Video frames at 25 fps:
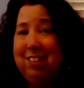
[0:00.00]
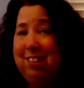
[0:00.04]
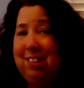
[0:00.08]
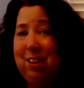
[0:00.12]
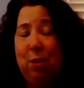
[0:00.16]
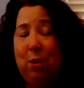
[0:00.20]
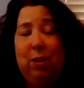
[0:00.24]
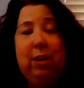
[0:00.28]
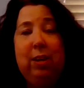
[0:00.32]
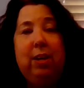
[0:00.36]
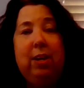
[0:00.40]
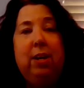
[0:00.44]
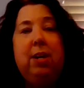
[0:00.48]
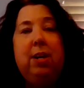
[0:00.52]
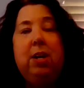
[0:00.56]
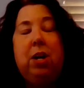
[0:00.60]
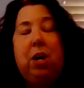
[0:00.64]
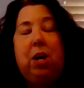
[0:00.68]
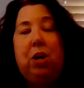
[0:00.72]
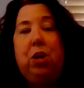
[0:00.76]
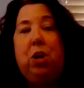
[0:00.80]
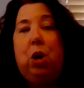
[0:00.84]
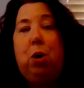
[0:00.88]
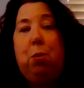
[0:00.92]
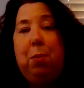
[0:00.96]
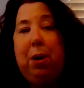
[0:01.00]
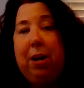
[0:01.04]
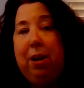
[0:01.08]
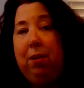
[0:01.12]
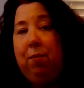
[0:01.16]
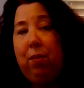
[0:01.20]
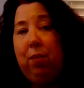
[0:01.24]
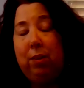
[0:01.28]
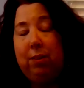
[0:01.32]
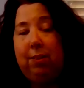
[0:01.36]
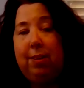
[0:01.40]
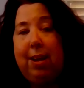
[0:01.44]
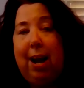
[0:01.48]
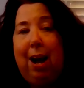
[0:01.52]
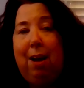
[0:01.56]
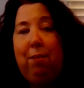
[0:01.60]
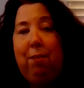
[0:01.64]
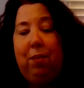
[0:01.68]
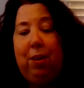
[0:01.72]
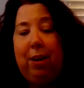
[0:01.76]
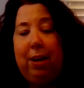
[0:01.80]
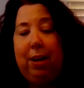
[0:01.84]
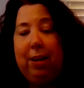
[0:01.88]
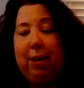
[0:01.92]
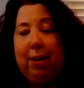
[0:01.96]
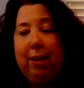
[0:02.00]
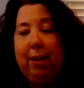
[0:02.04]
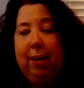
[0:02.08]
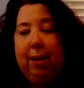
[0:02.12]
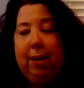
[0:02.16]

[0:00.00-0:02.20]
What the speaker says: so no money for staffing.